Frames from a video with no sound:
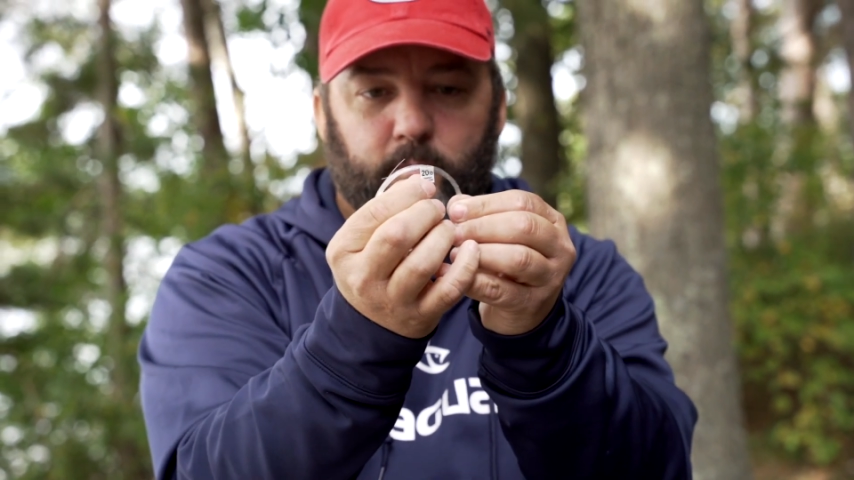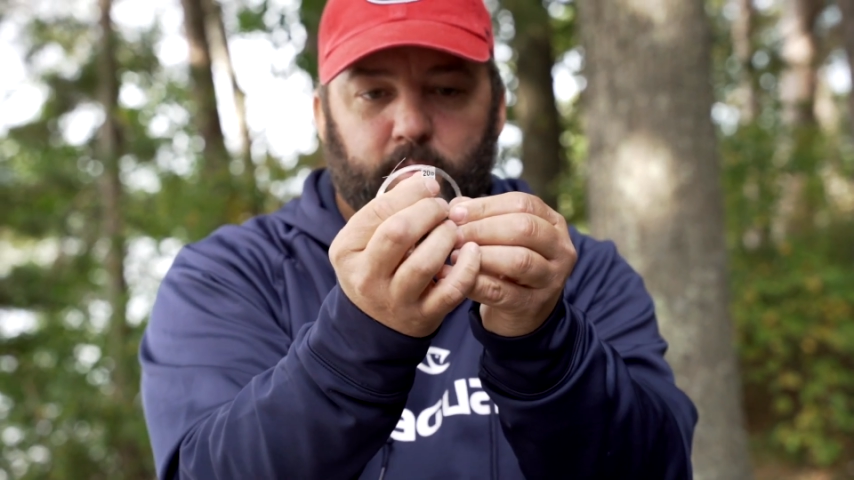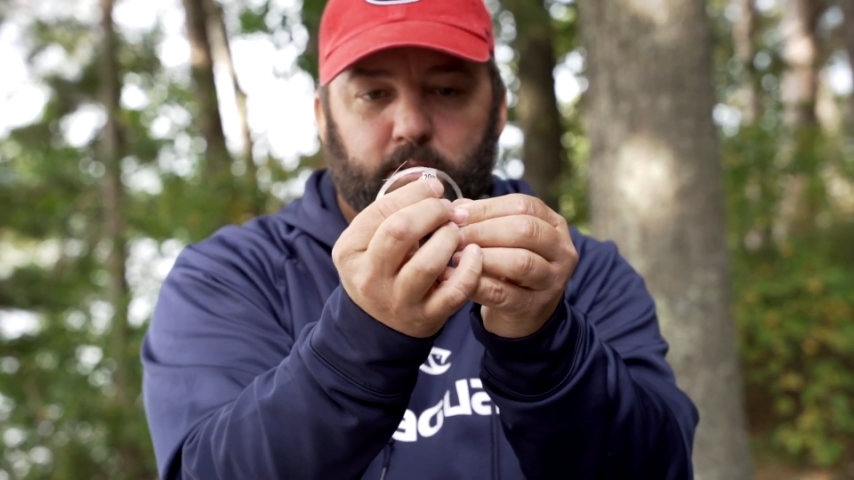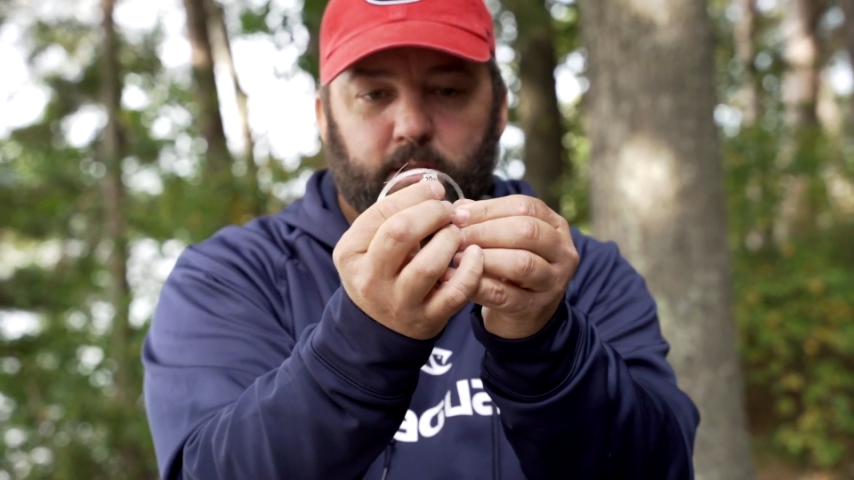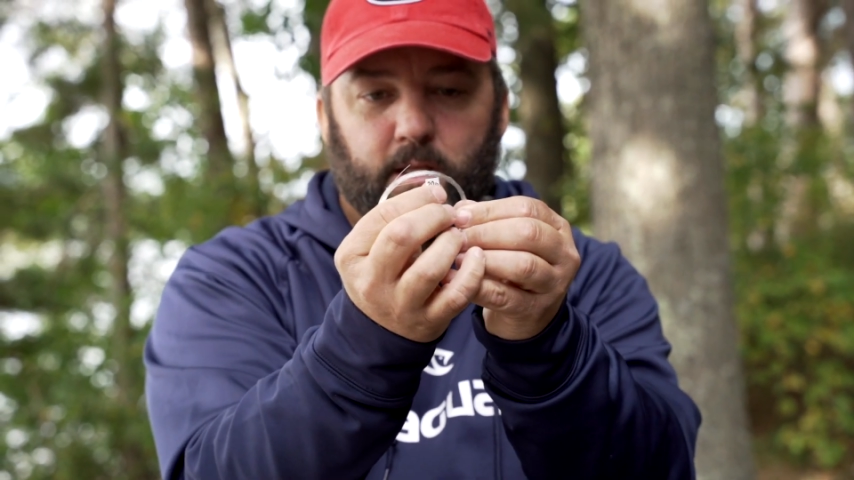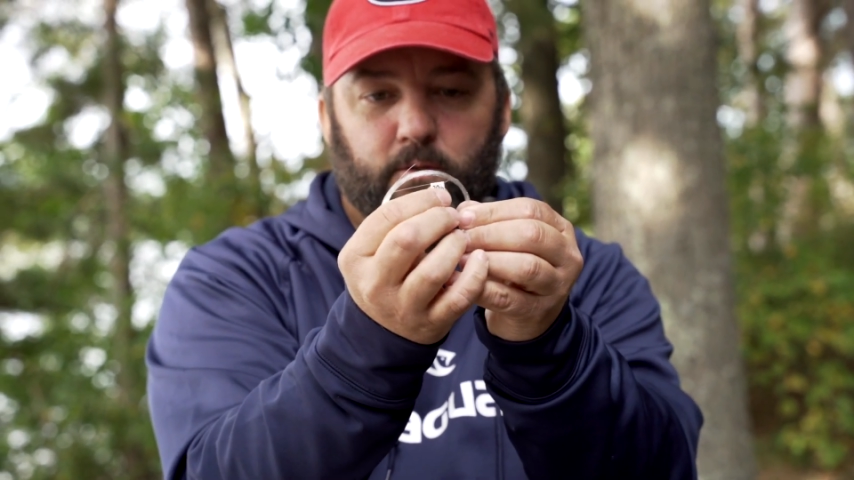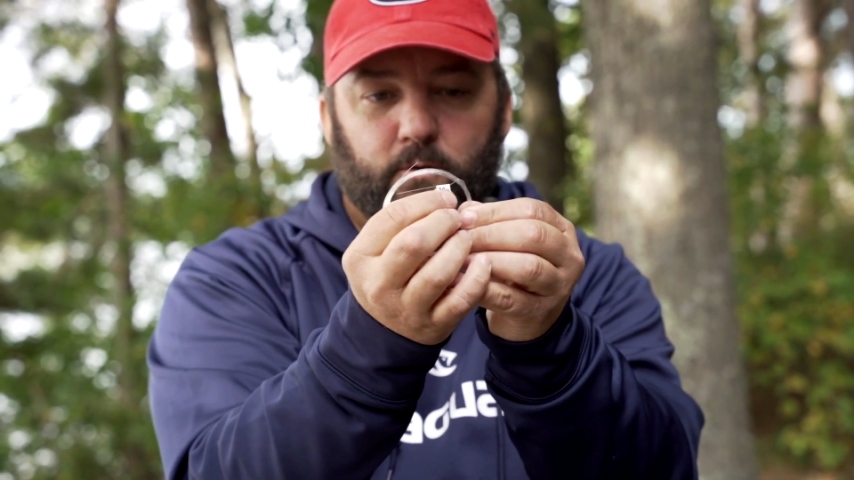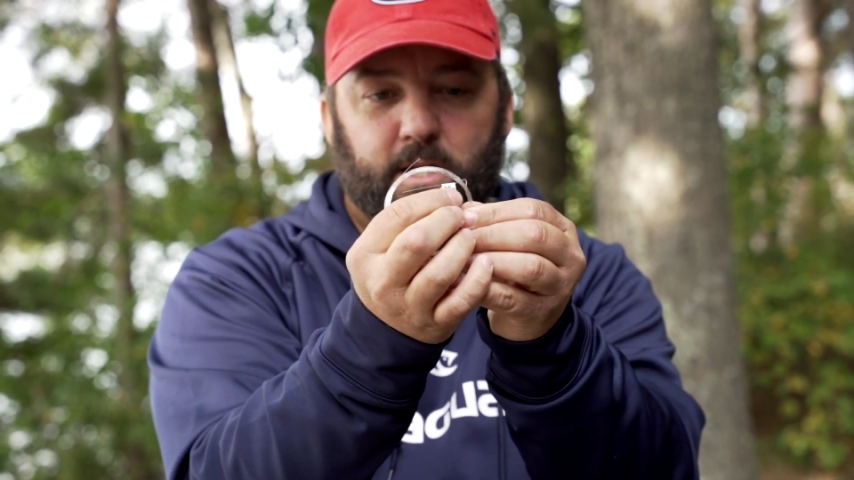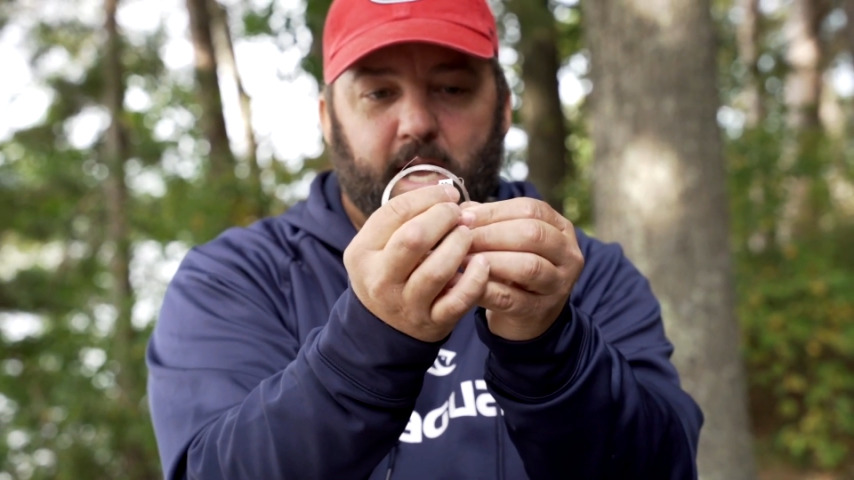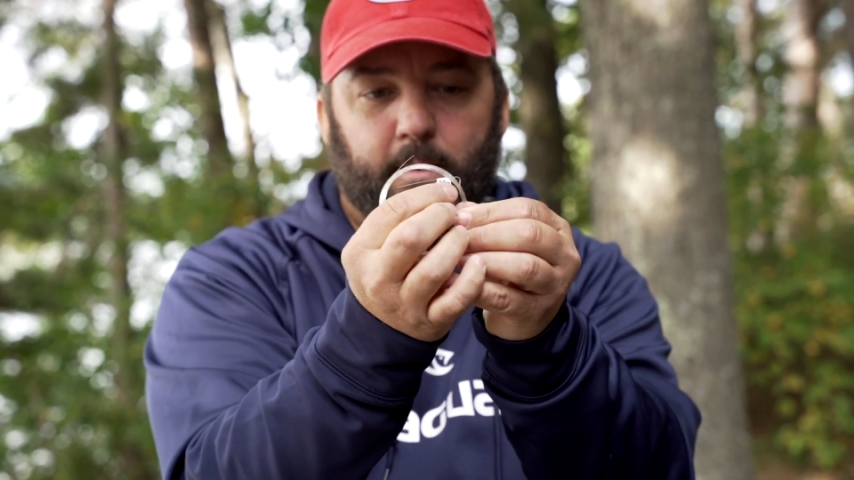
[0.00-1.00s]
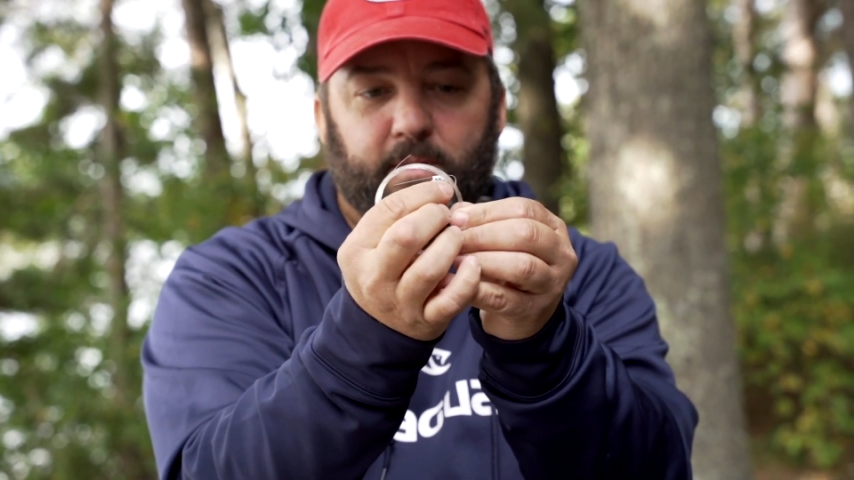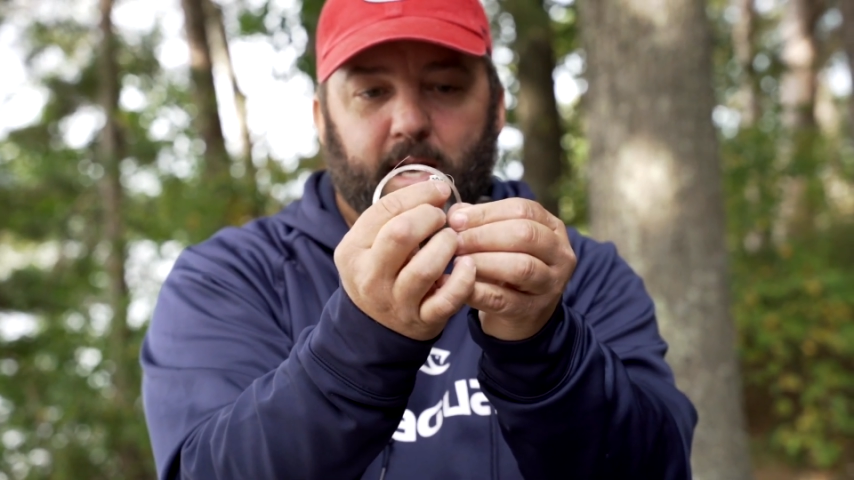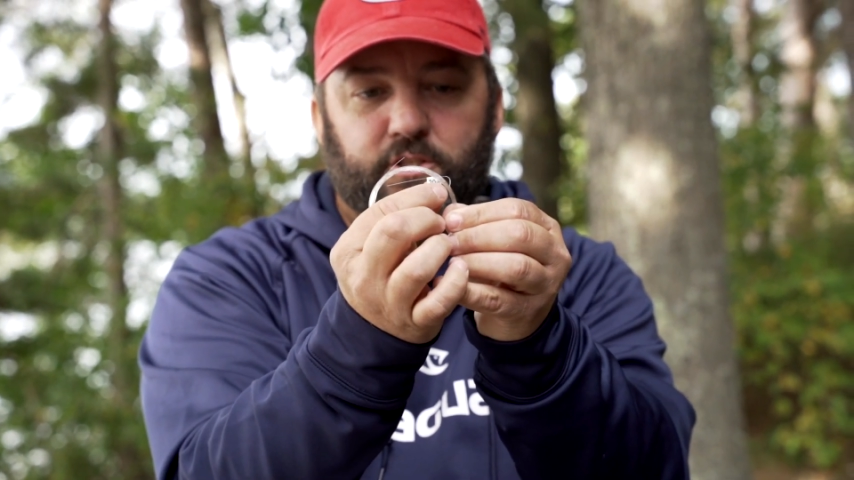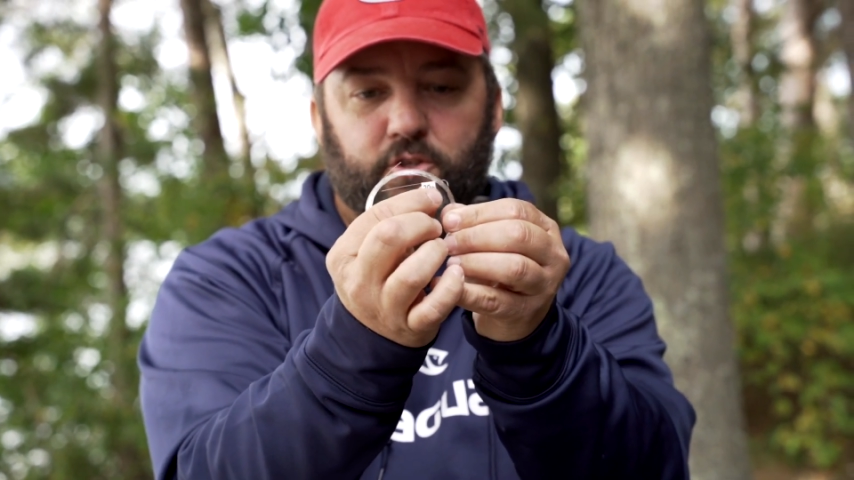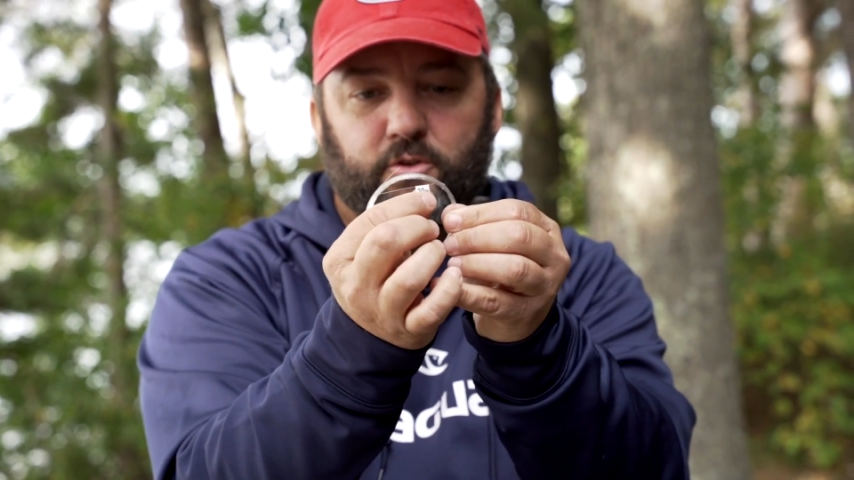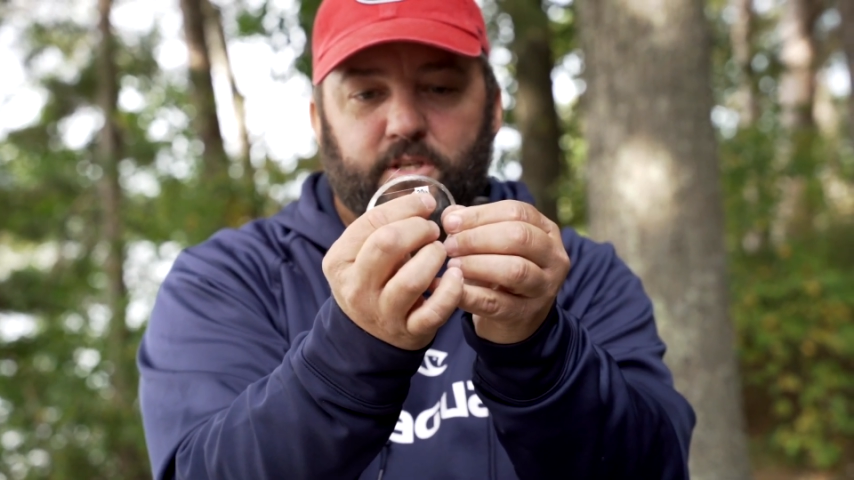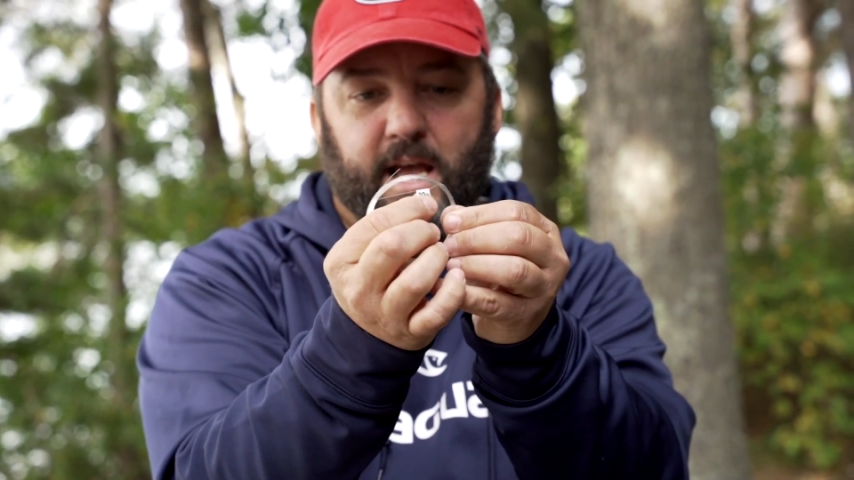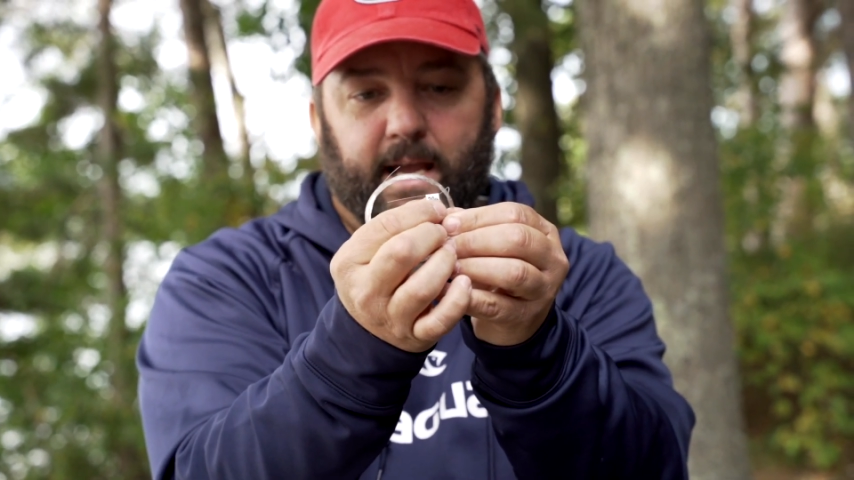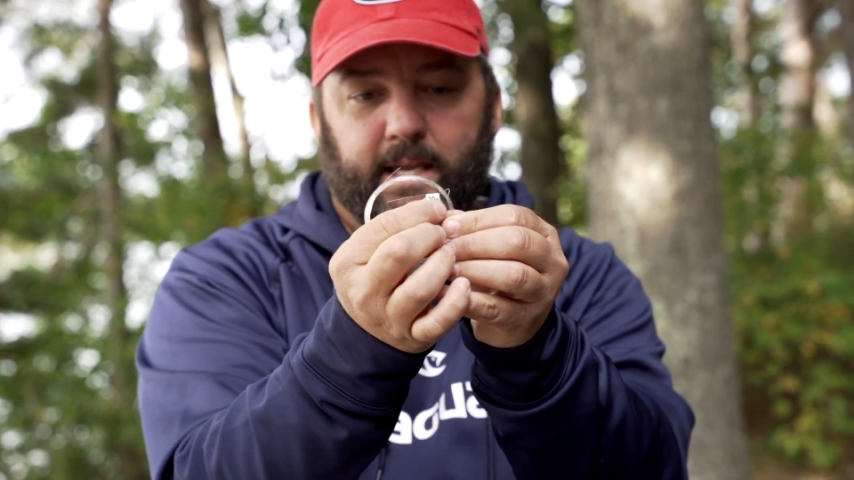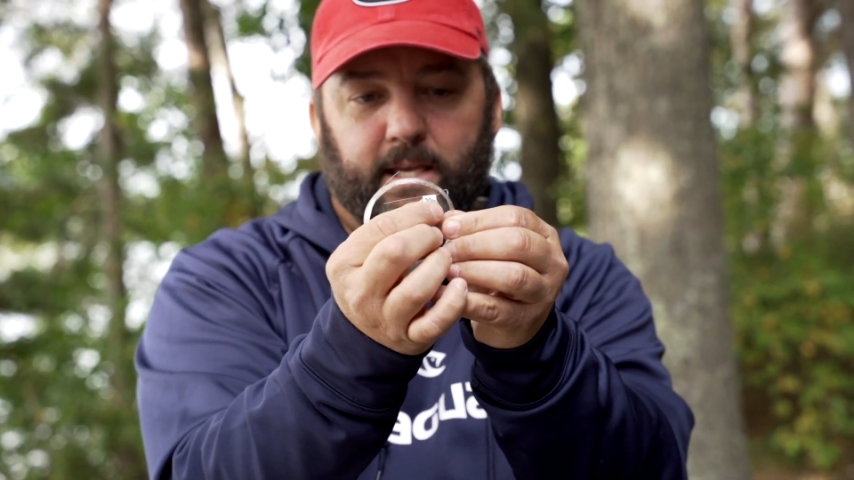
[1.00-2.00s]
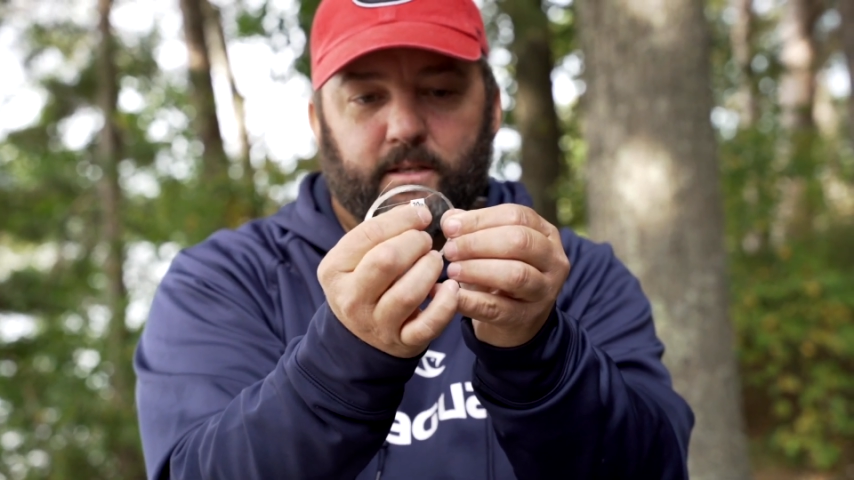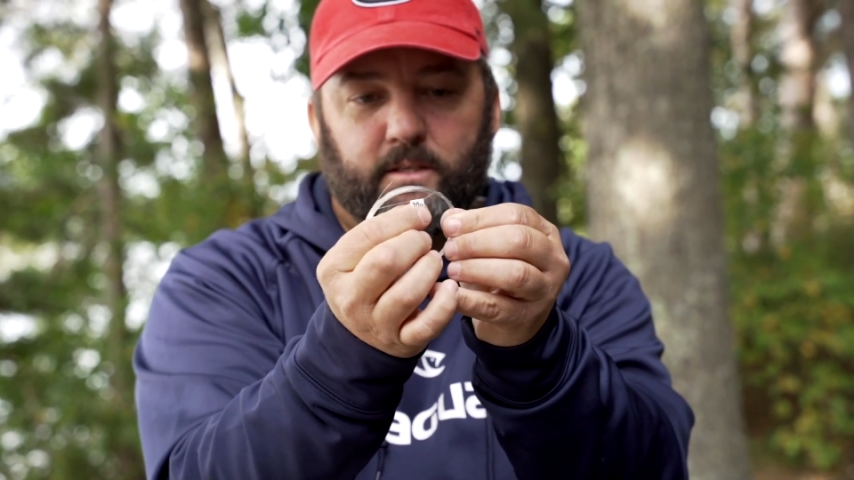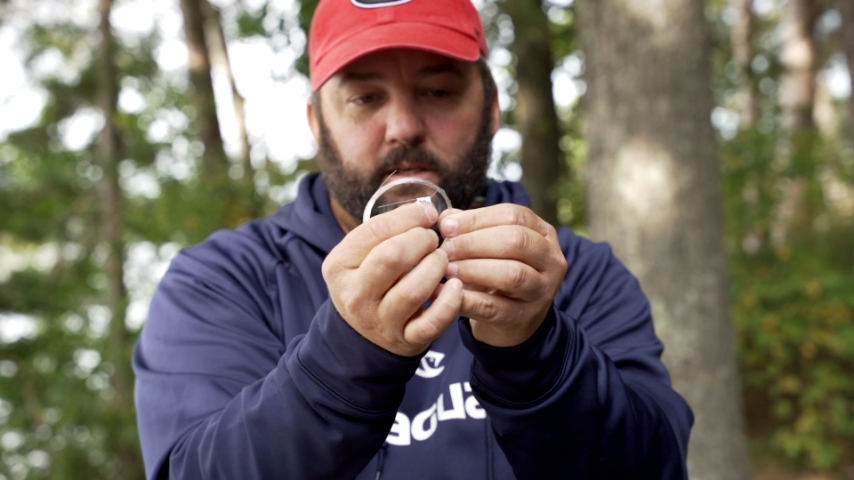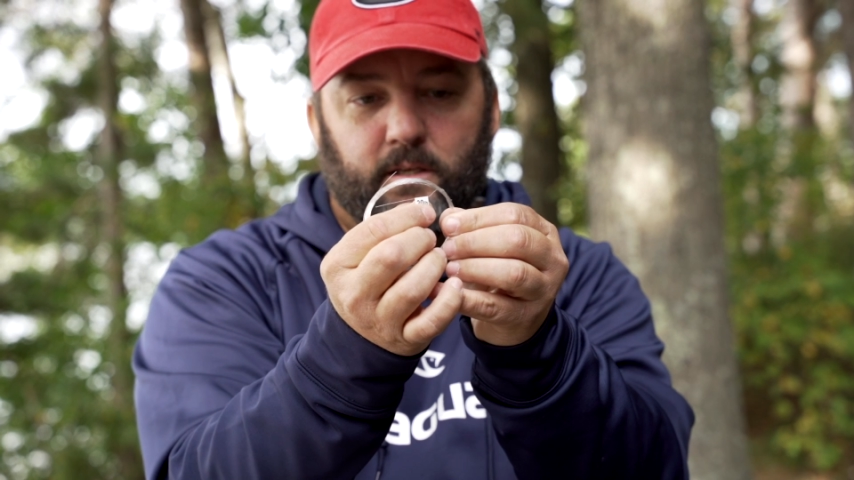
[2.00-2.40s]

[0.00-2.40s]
but you see that little tab, that's your tag end.